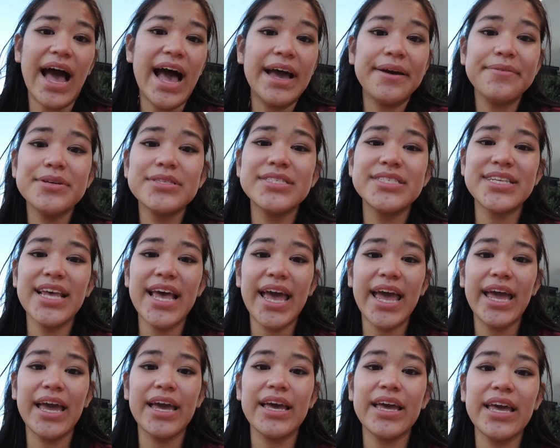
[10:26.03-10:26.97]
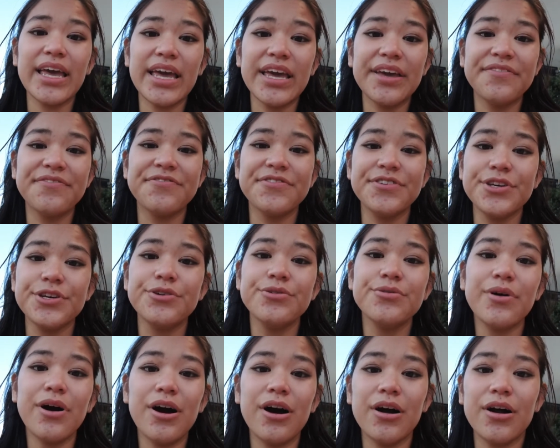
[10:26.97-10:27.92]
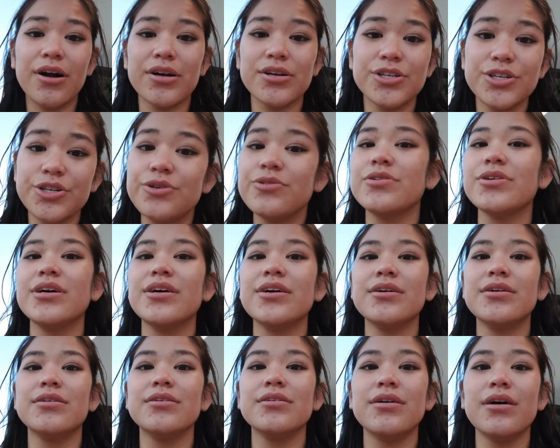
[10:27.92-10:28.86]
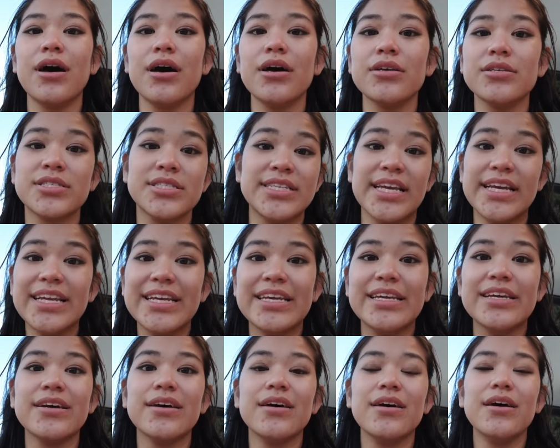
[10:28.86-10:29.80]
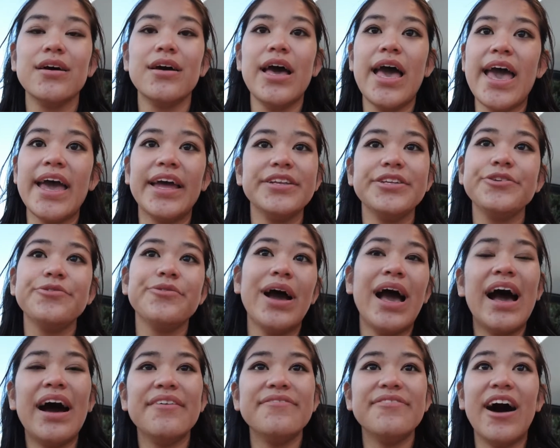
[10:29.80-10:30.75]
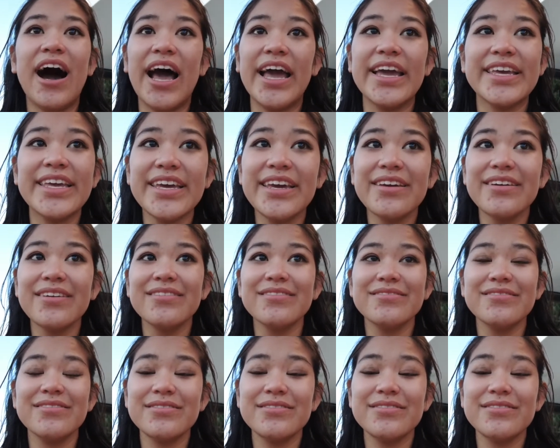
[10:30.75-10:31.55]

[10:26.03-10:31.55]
I would say if you are new to a city, and you have hiking